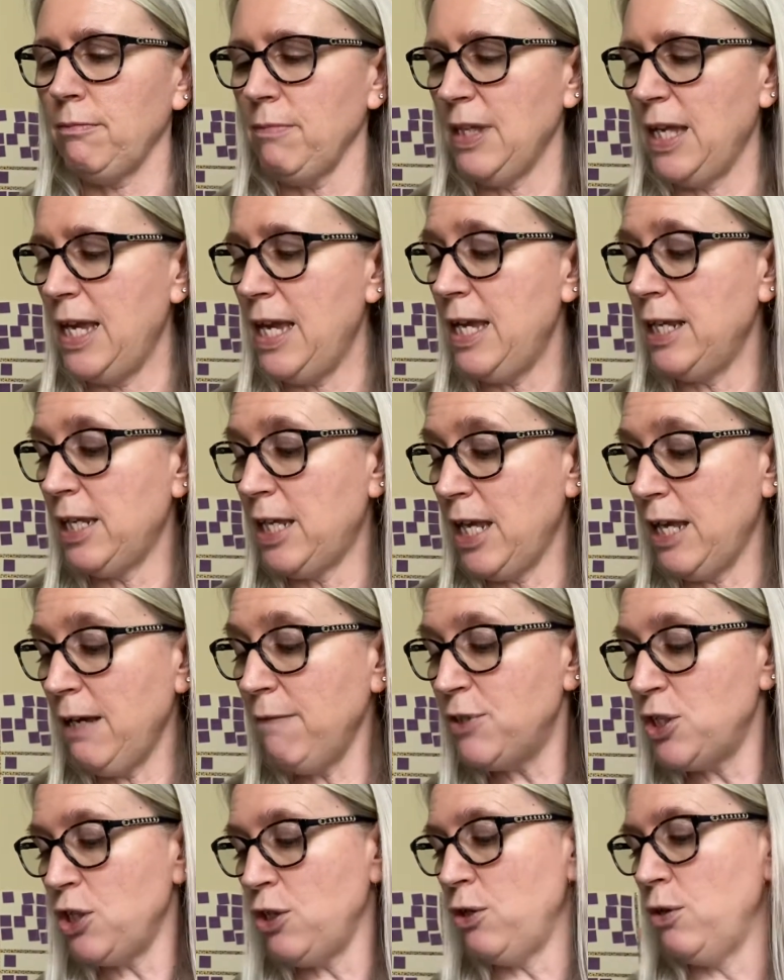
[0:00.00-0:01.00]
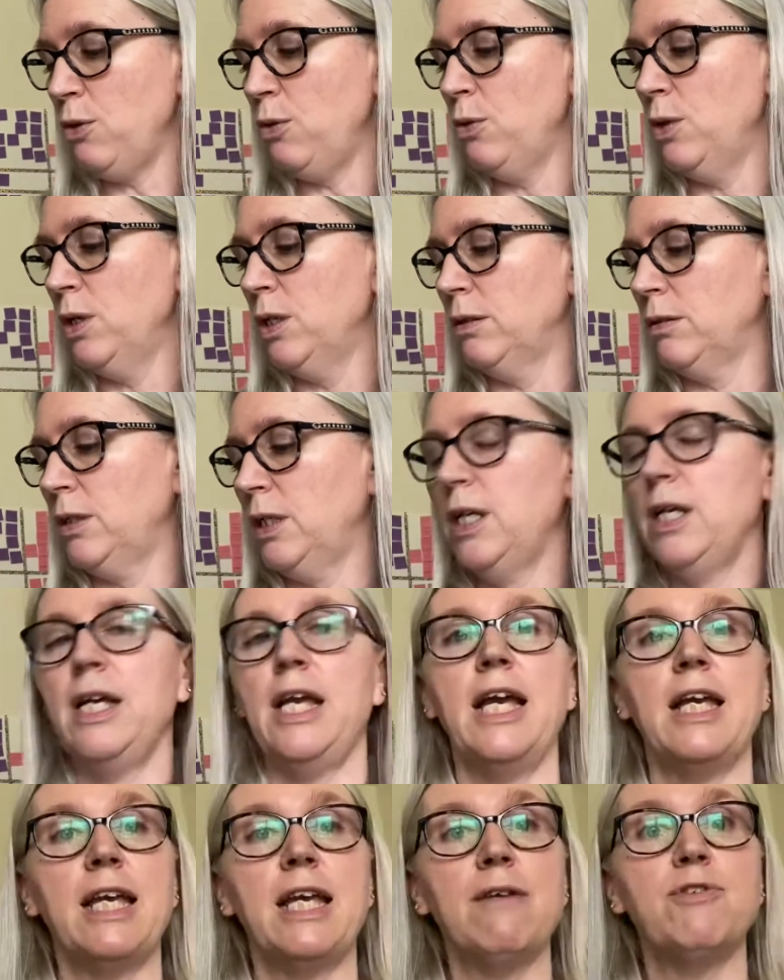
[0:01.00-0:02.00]
it gives you
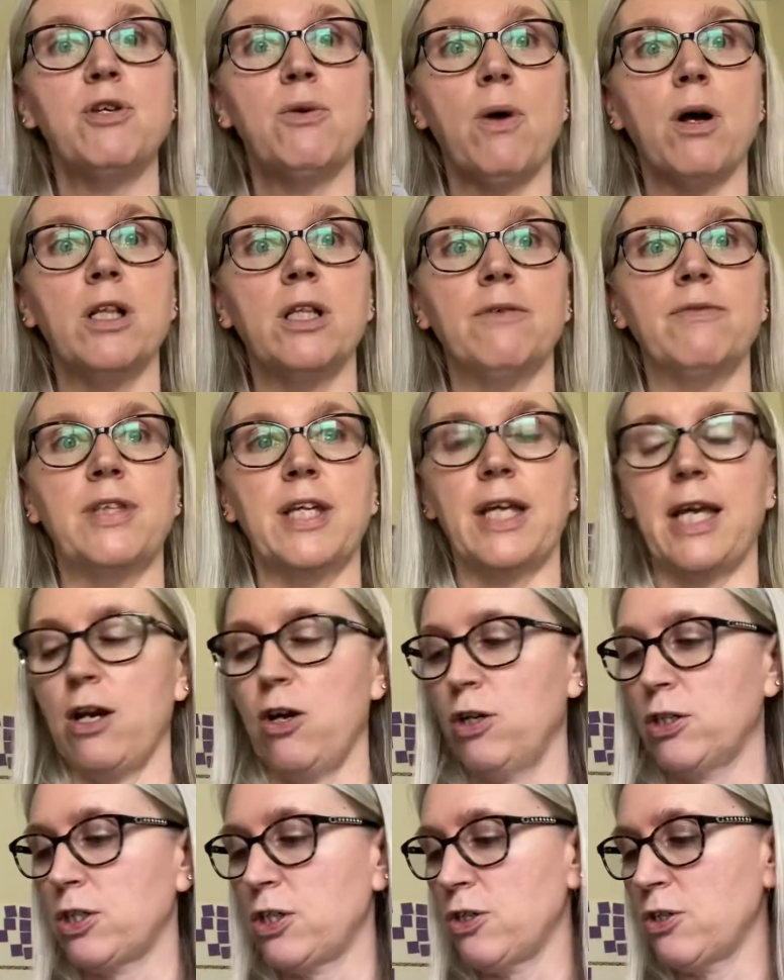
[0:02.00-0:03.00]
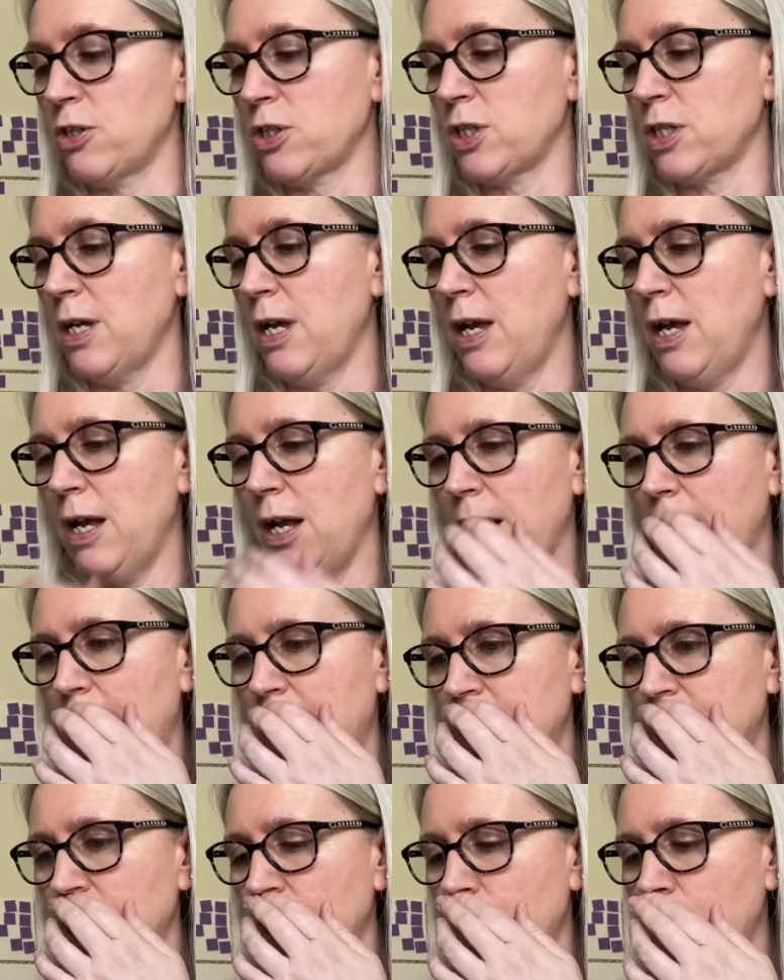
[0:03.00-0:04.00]
all of the characters. I
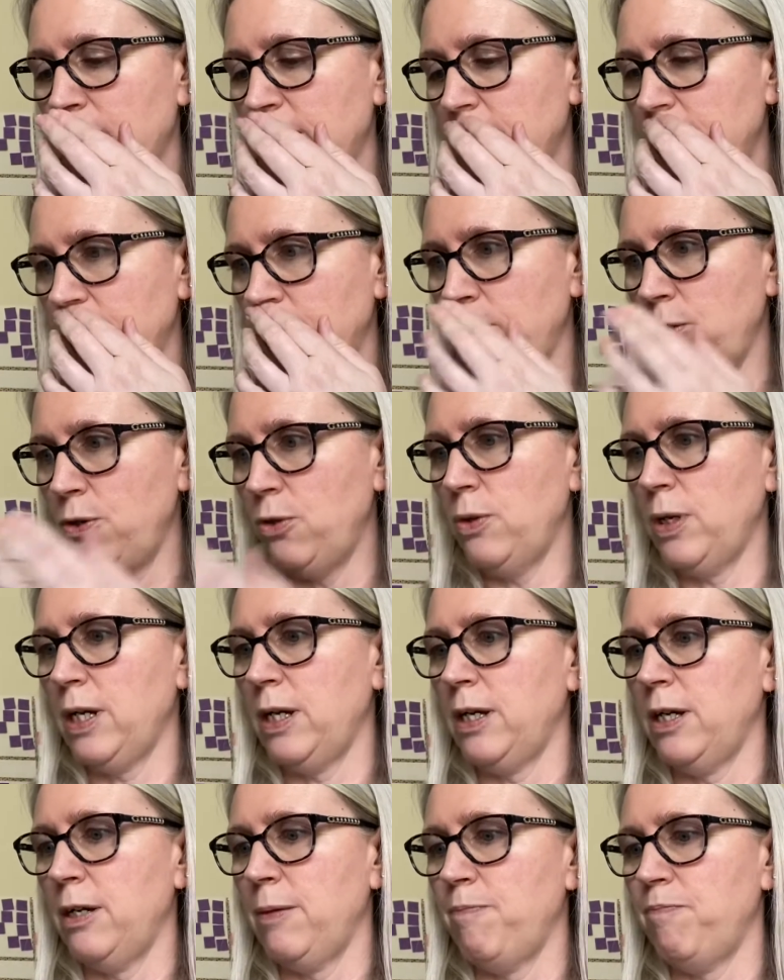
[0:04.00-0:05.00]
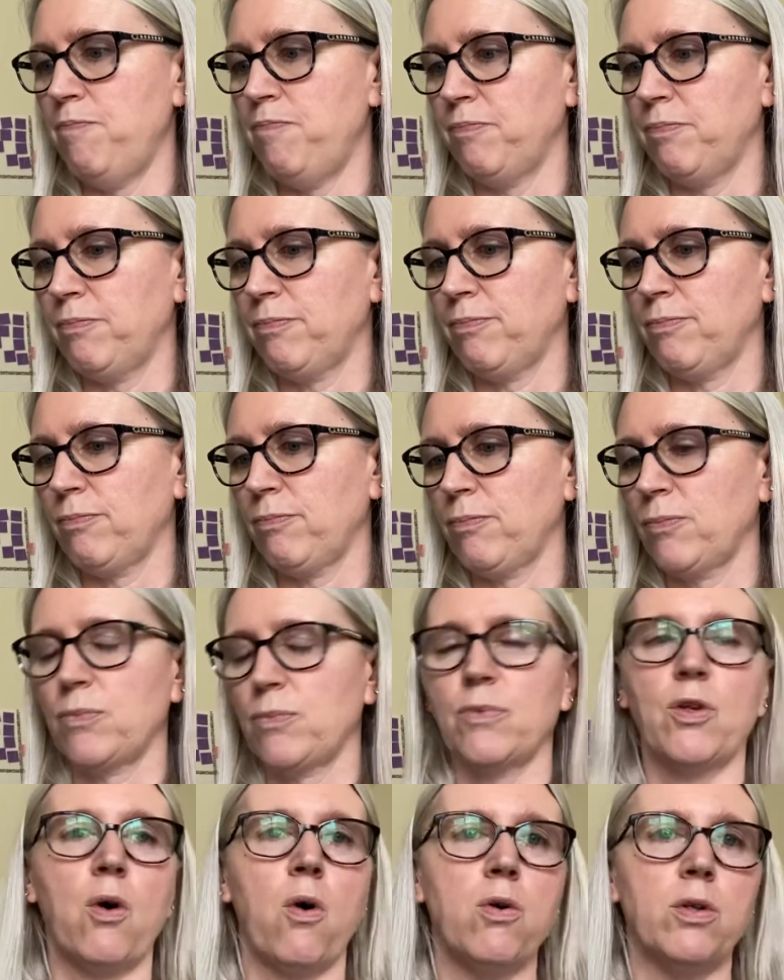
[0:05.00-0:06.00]
don't want to
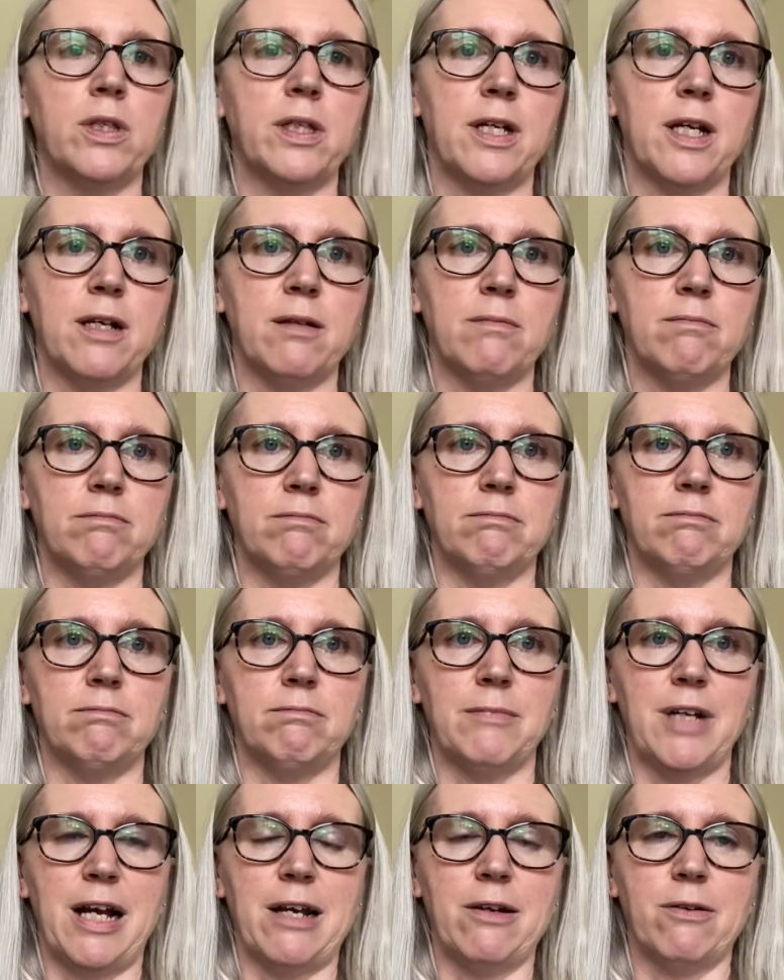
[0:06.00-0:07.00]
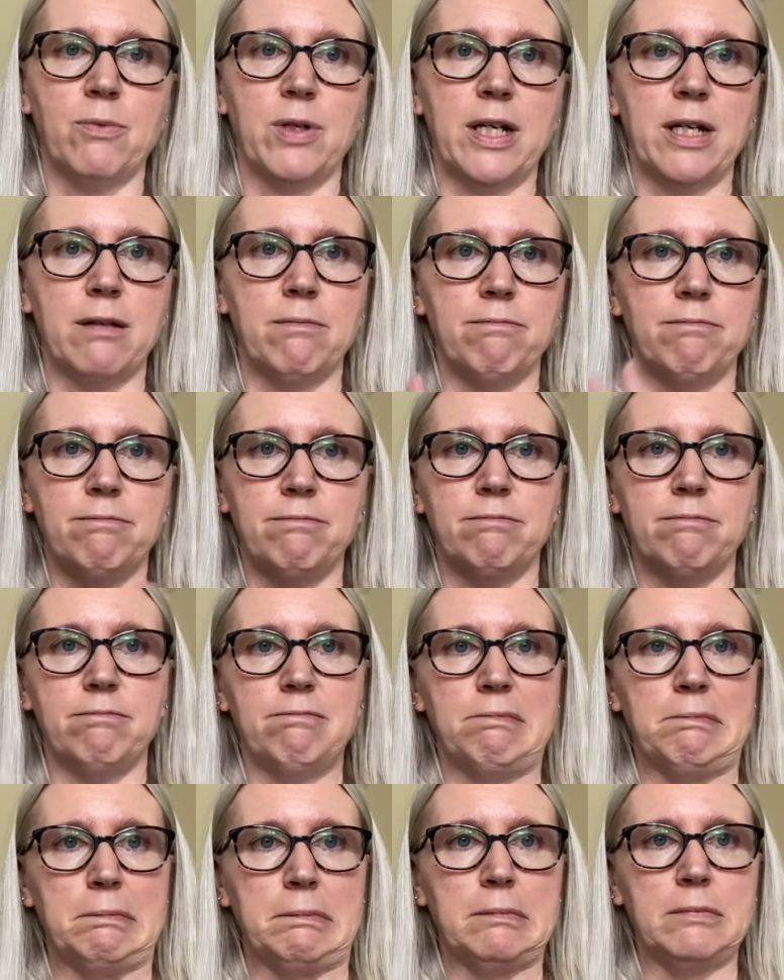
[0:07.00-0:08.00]
hold it up. I don't want to
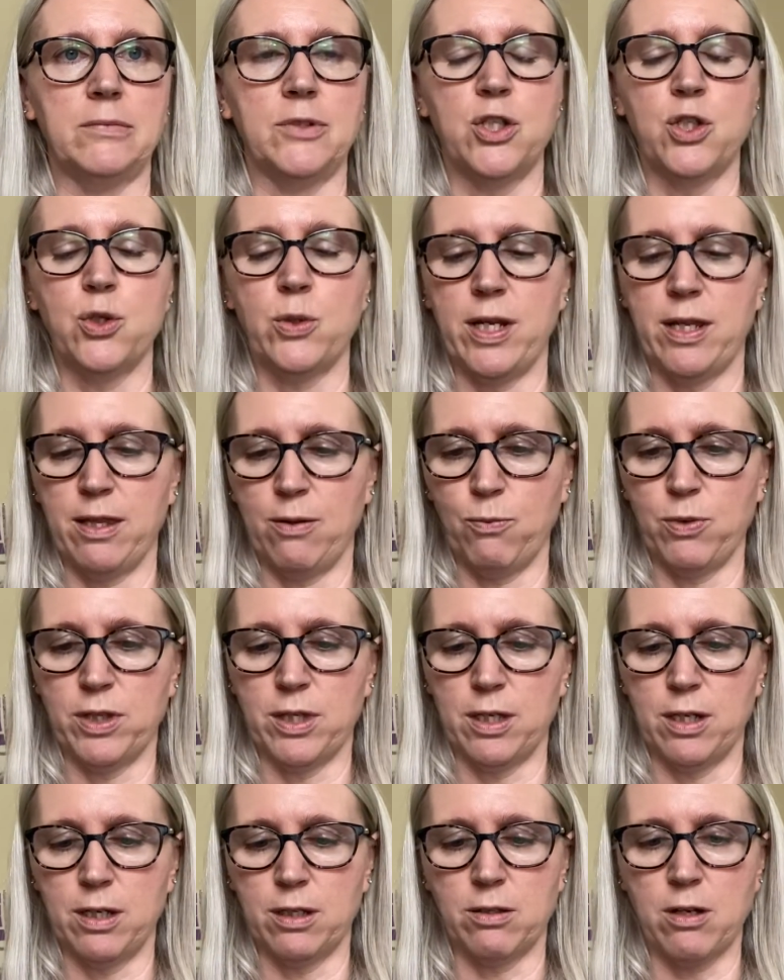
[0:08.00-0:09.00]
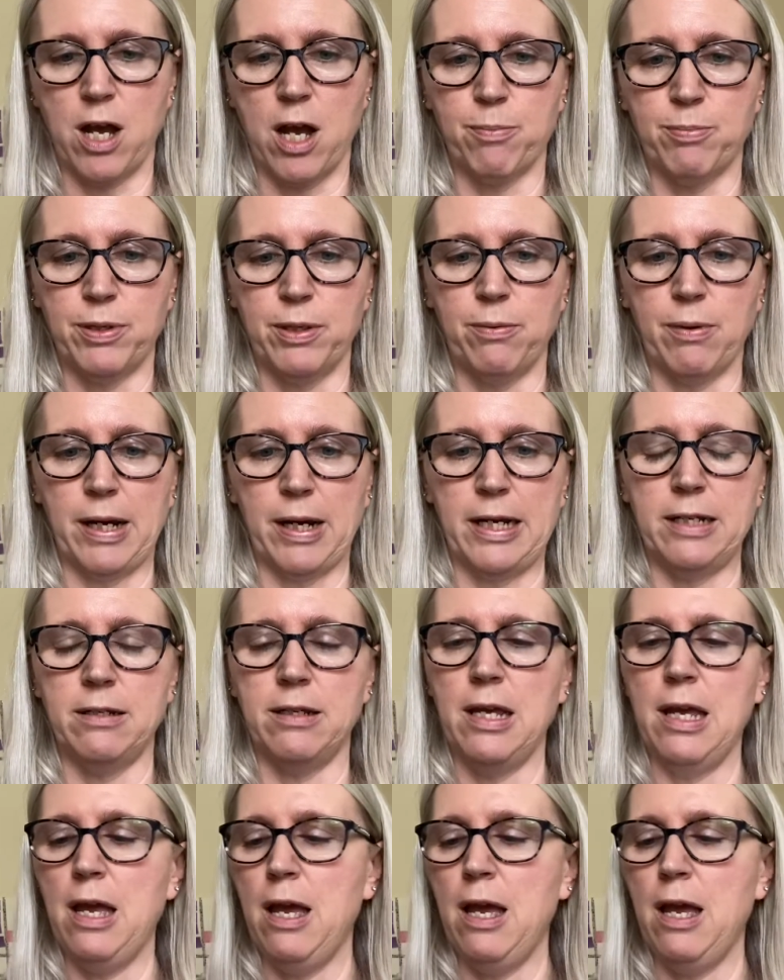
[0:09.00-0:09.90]
do anything with the copyright.